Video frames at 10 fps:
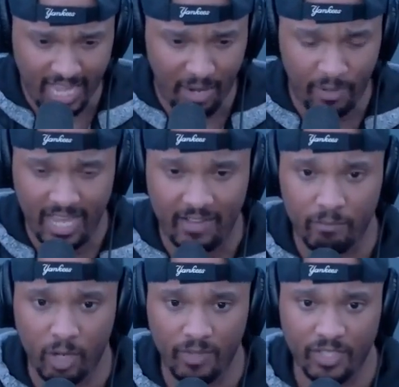I want to have
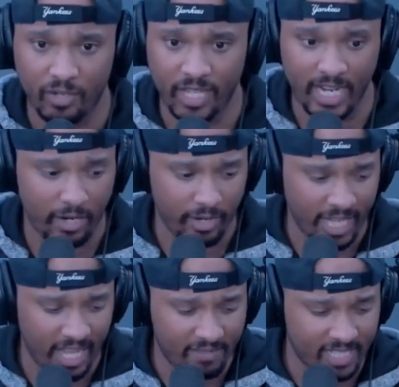moments on here and
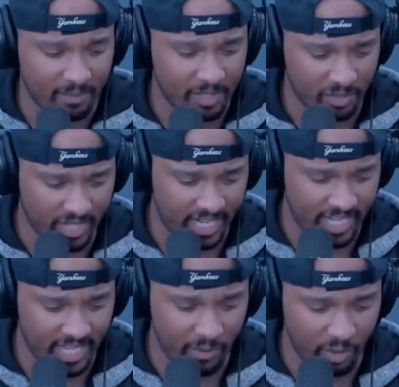have segments on here
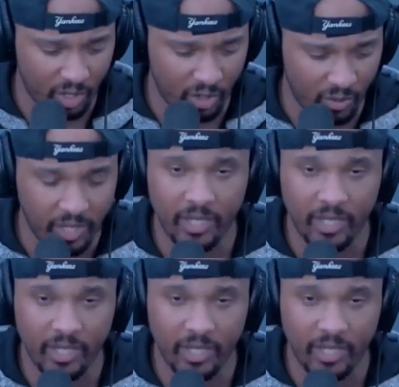that will go